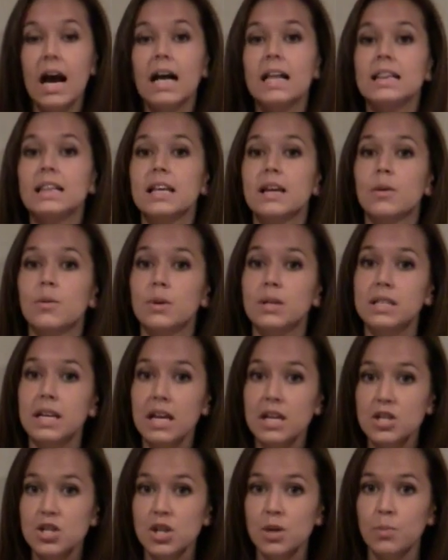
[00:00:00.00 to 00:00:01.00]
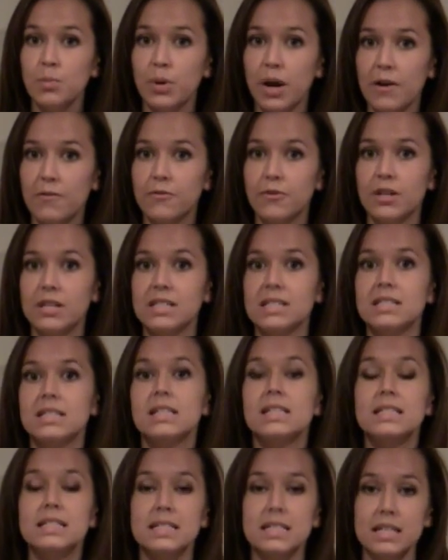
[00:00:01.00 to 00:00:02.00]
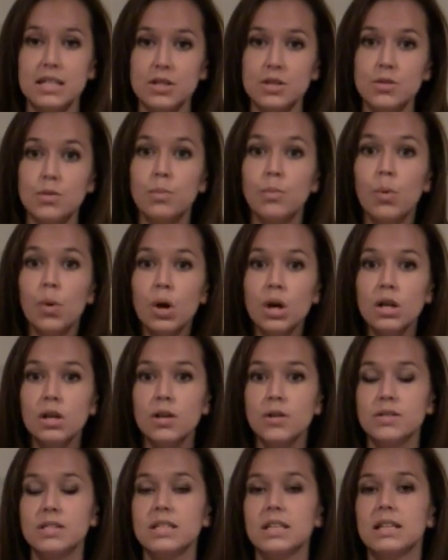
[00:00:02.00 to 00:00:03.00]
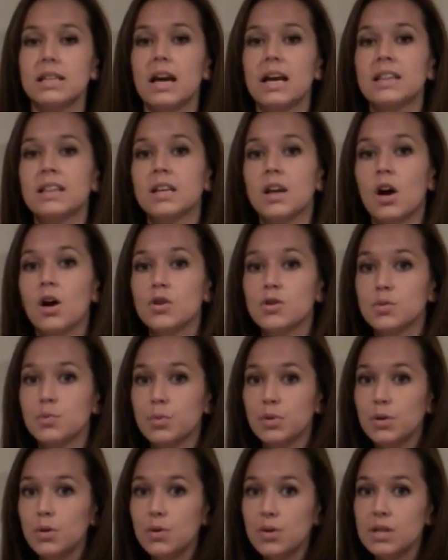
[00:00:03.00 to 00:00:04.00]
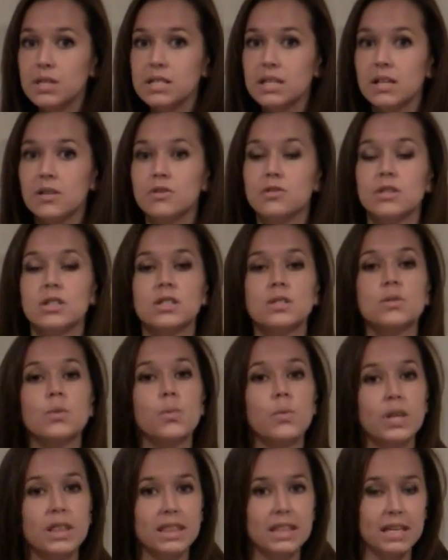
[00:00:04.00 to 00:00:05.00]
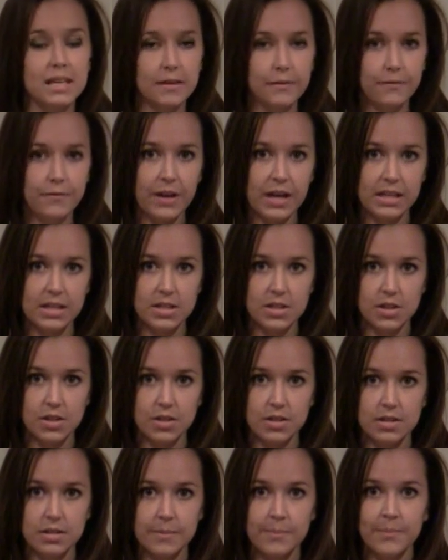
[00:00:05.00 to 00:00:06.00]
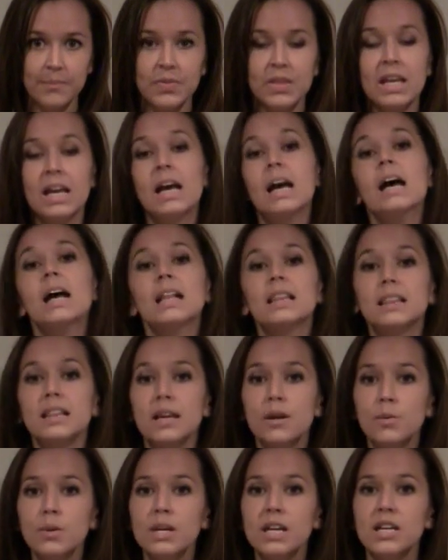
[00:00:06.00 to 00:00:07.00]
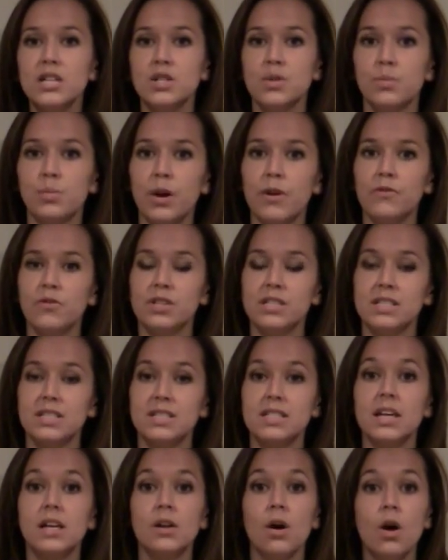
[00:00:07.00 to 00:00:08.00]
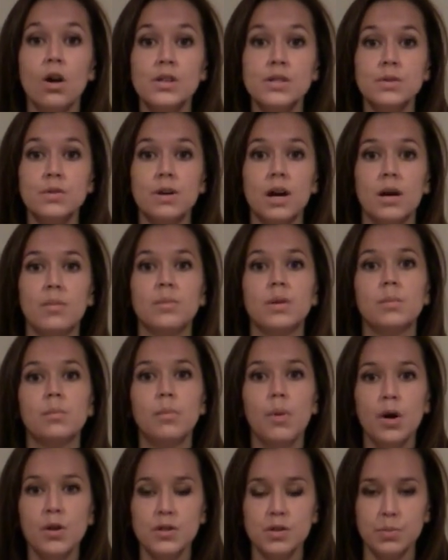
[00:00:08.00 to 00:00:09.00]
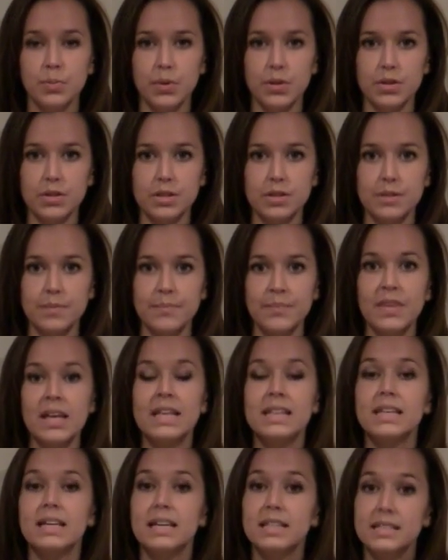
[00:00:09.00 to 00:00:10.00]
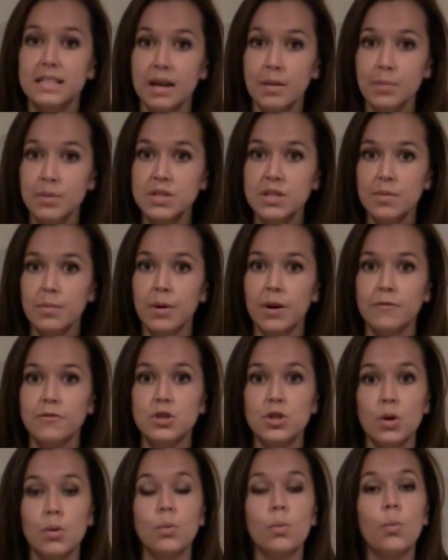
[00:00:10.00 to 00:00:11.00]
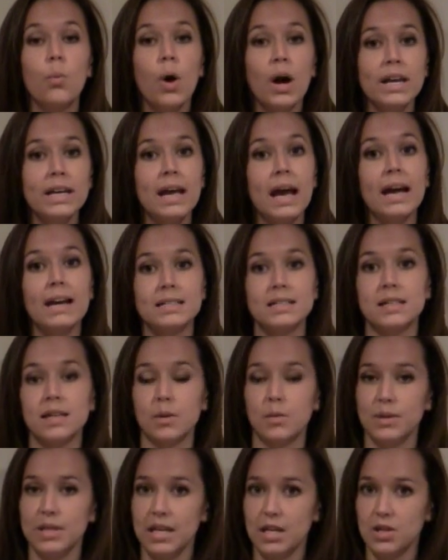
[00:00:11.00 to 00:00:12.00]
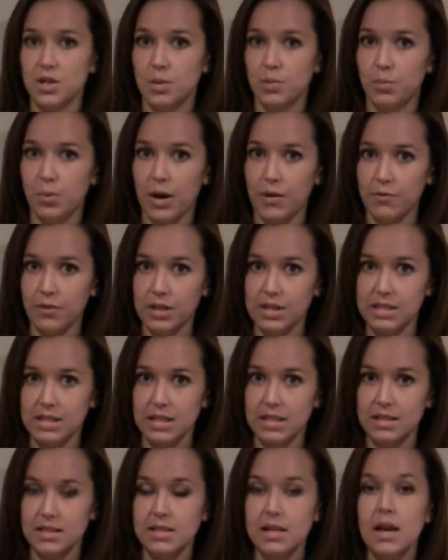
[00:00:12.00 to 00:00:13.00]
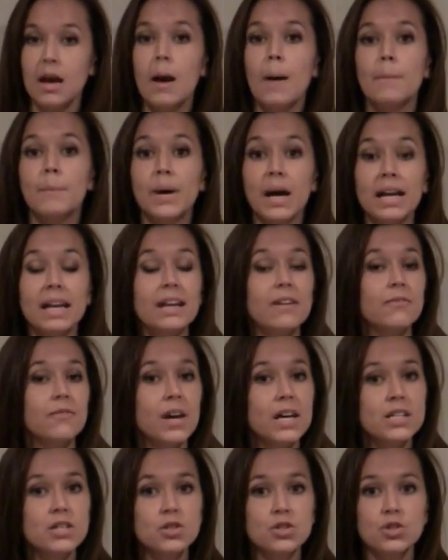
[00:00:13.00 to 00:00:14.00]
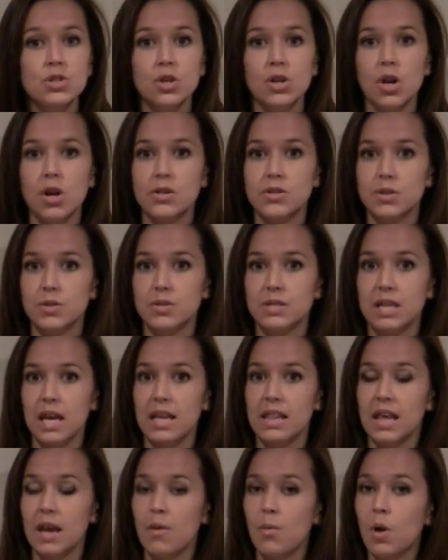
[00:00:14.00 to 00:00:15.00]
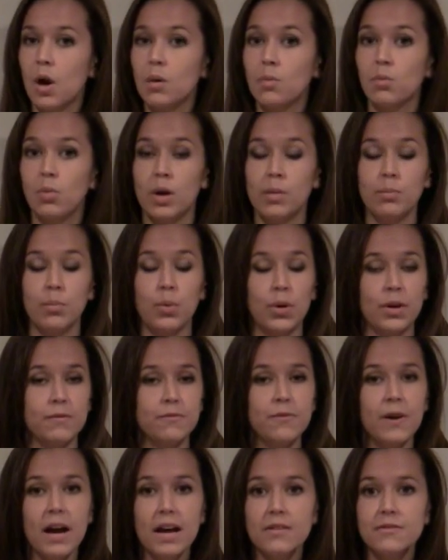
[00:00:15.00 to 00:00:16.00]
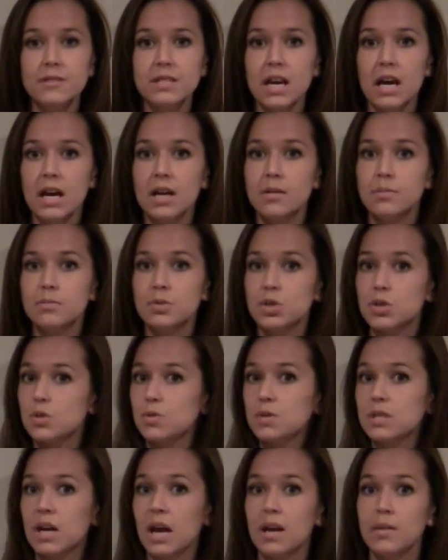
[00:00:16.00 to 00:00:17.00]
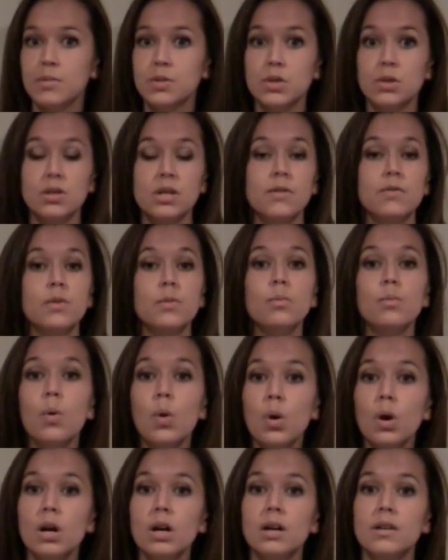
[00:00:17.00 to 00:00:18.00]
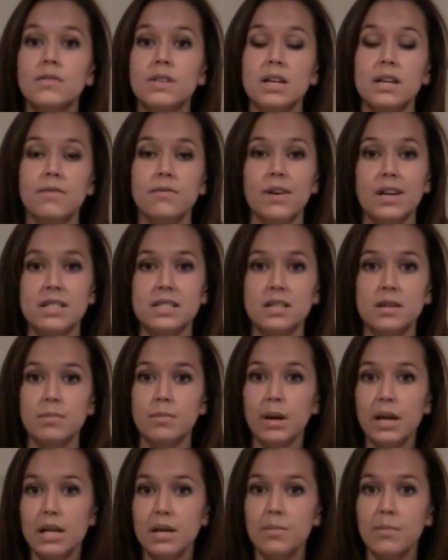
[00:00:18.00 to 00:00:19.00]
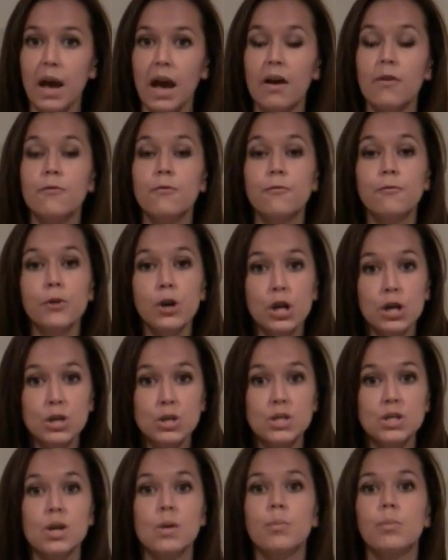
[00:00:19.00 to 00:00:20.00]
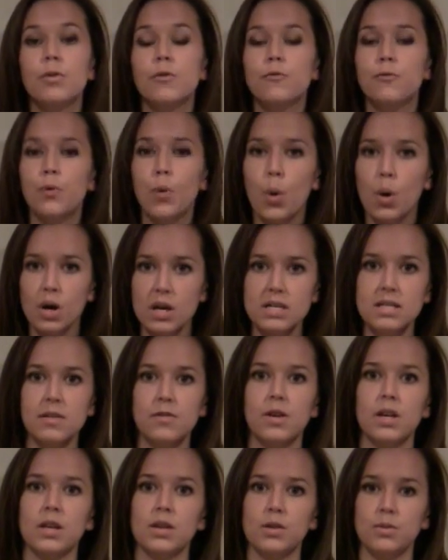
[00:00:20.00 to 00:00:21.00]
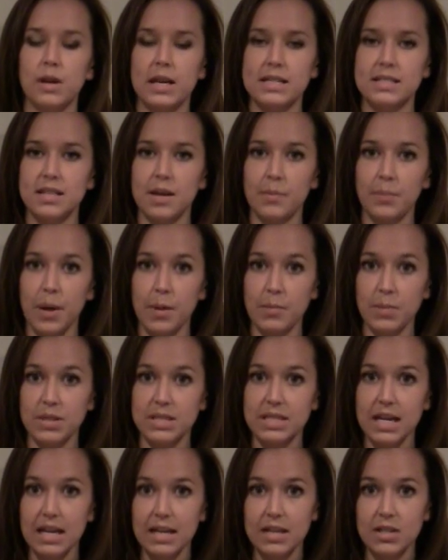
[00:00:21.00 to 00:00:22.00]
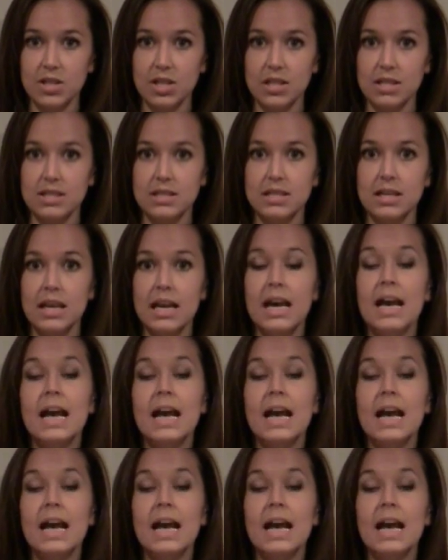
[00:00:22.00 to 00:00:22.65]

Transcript: A liquidation preference seeks to more closely align the entrepreneur's interests with the investor's. Liquidation preferences can also come in multiples. The examples above showed 1x liquidation preferences, but investors could also say they want 1.5 times, 2 times, or even more of the invested money back first before divvying the rest up by percentages.